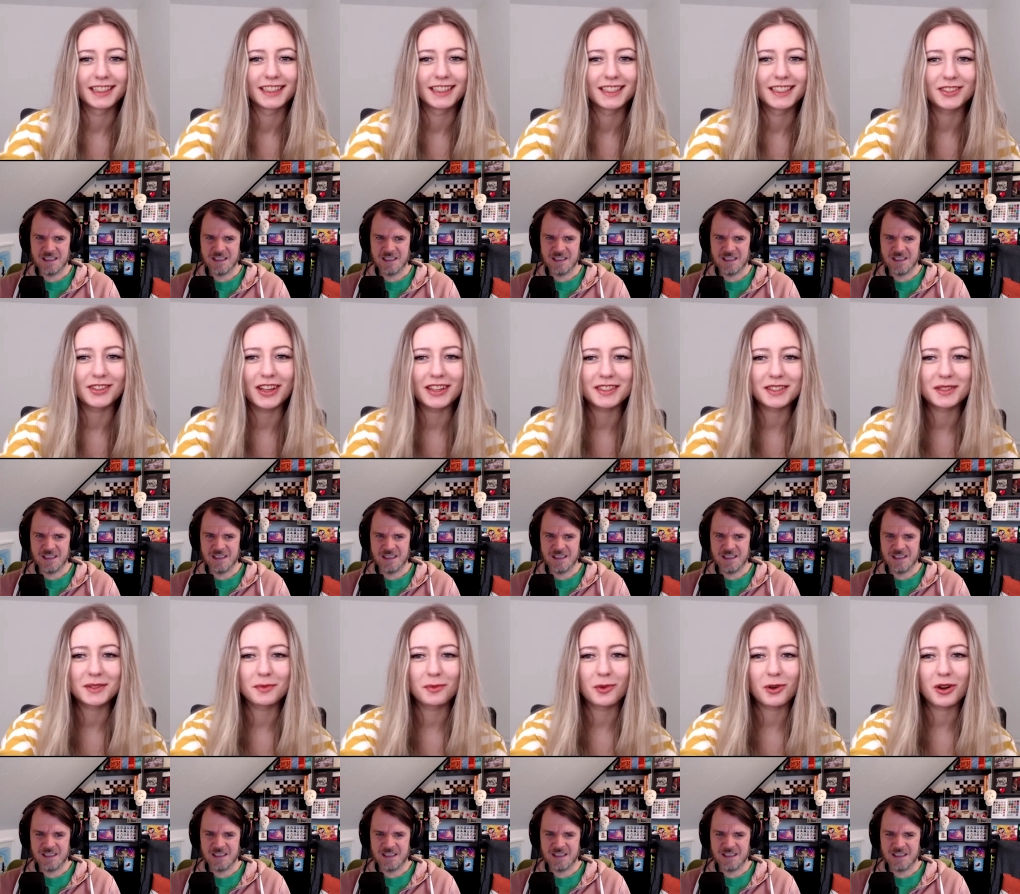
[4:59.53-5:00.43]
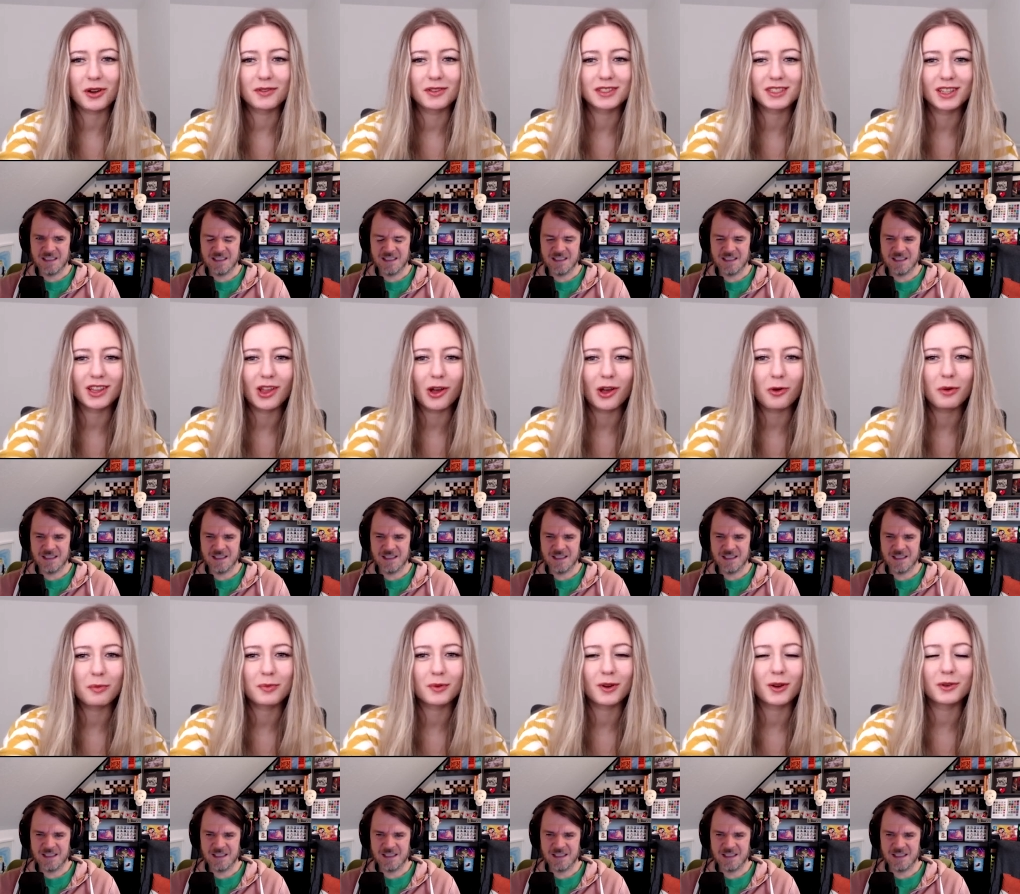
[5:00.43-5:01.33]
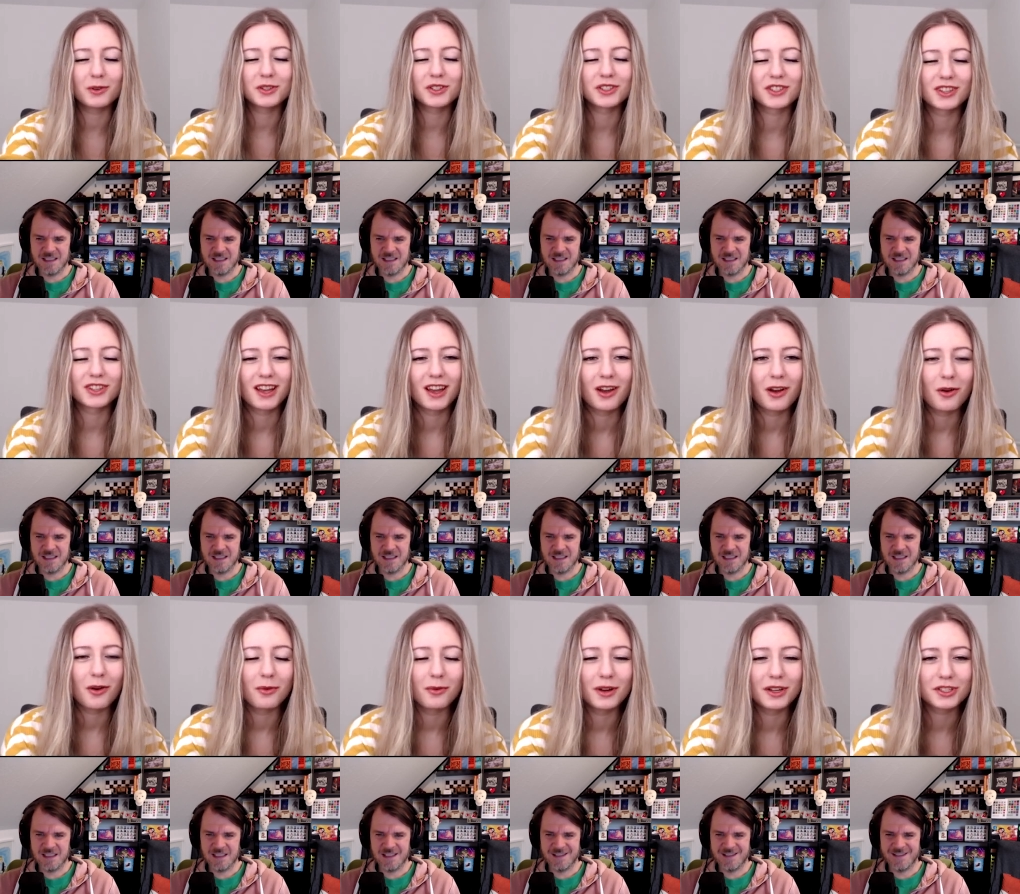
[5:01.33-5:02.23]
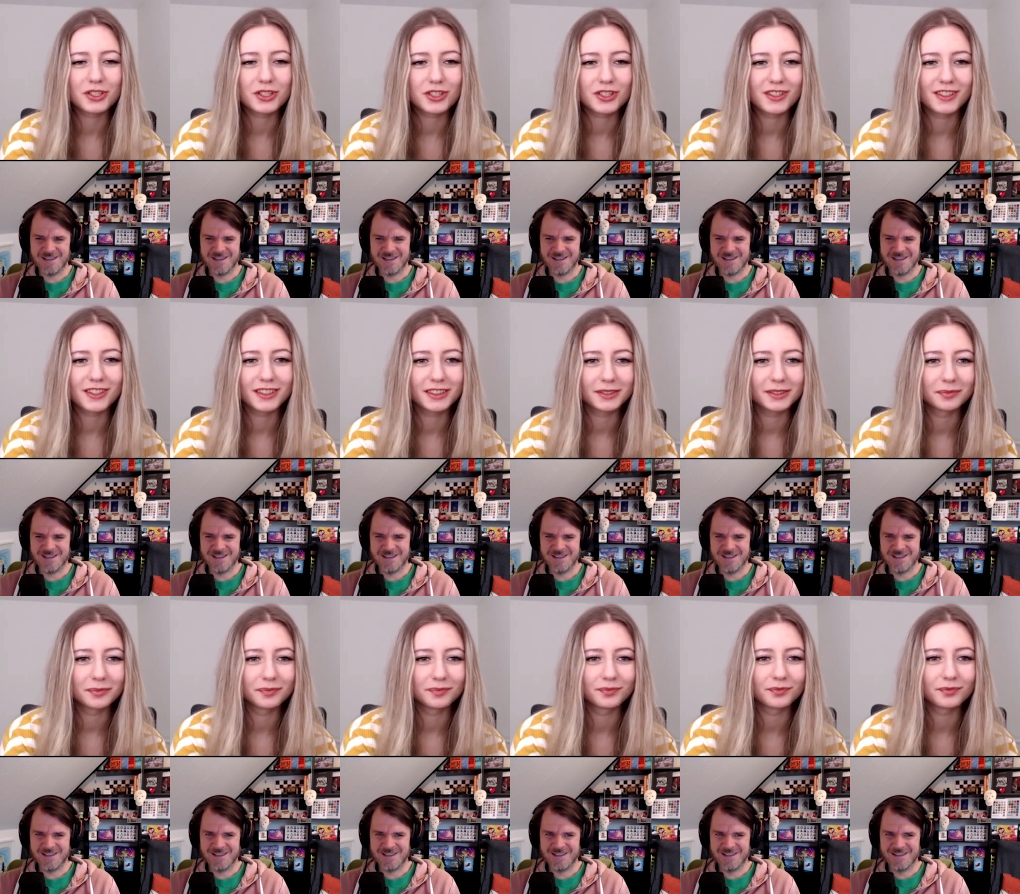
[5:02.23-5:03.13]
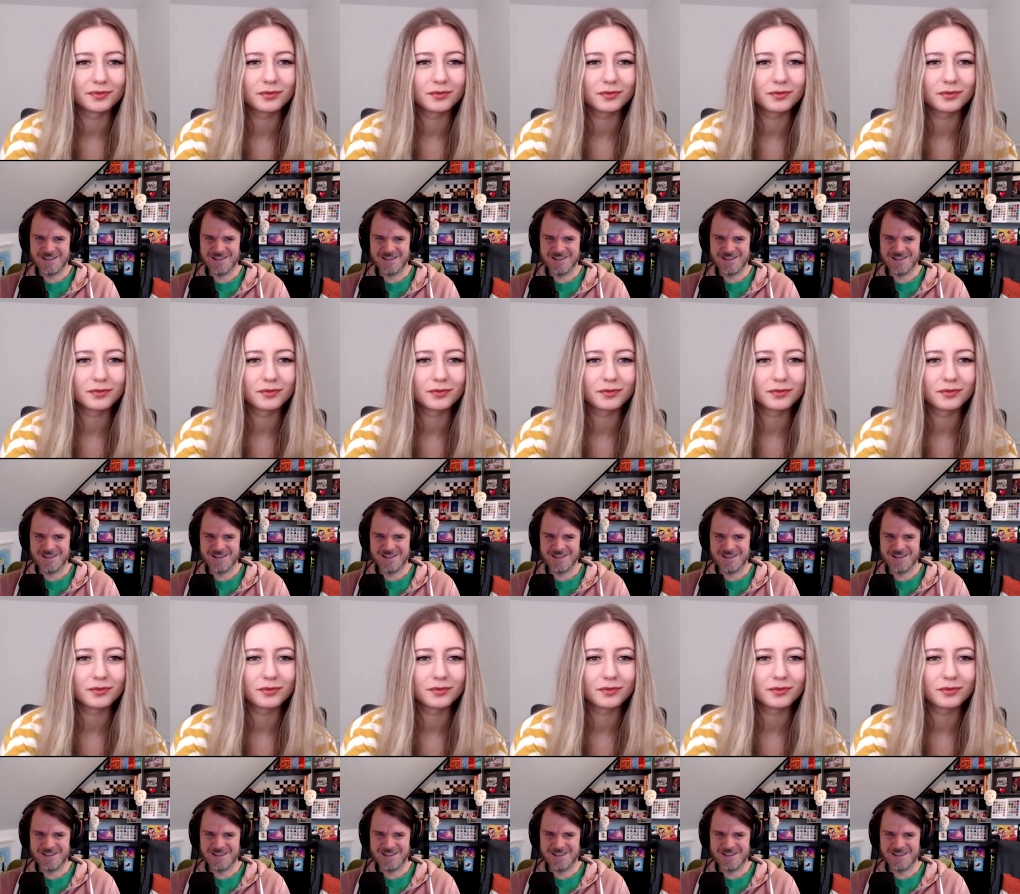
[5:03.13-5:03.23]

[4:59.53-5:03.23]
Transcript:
Speaker 1: So that's more of a slow approach which would